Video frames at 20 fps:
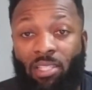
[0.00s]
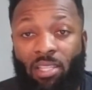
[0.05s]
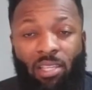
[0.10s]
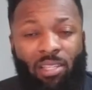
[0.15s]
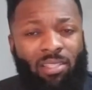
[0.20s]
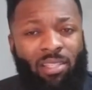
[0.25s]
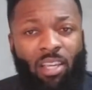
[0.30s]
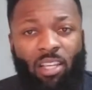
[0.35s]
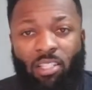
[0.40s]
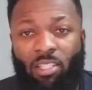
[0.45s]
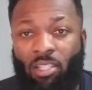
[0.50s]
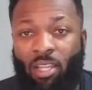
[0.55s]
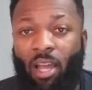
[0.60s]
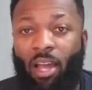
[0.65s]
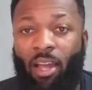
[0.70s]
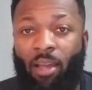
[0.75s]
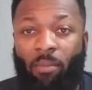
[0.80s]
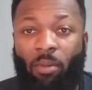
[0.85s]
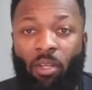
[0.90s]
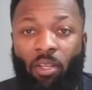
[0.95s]
It takes
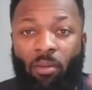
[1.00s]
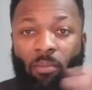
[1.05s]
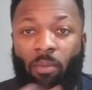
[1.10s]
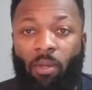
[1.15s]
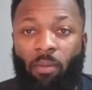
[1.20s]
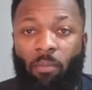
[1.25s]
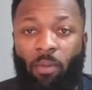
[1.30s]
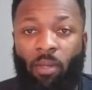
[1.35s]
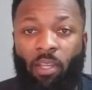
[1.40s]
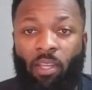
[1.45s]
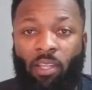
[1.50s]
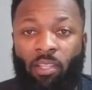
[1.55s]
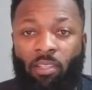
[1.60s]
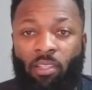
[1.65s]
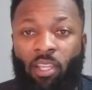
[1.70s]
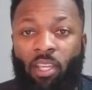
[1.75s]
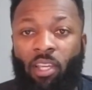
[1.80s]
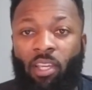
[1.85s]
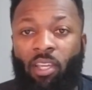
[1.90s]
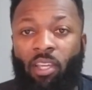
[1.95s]
time and commitment
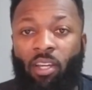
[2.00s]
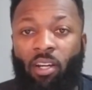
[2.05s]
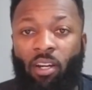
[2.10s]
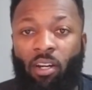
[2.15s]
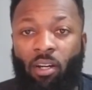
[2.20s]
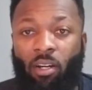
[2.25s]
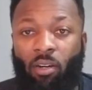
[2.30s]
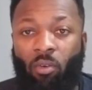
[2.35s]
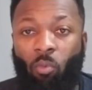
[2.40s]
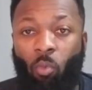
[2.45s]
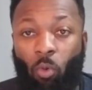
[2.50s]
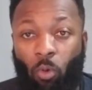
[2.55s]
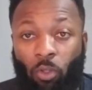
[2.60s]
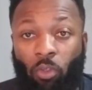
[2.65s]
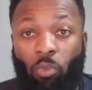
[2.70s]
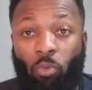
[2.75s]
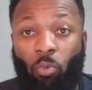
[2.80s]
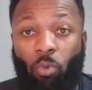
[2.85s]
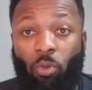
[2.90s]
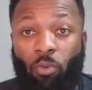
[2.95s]
and working
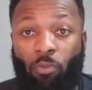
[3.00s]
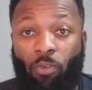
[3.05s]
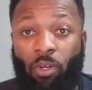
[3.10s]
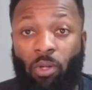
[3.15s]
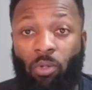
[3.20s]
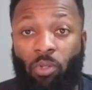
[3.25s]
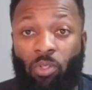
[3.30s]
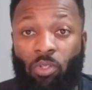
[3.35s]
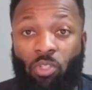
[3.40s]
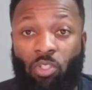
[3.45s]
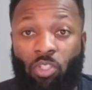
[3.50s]
through your failures.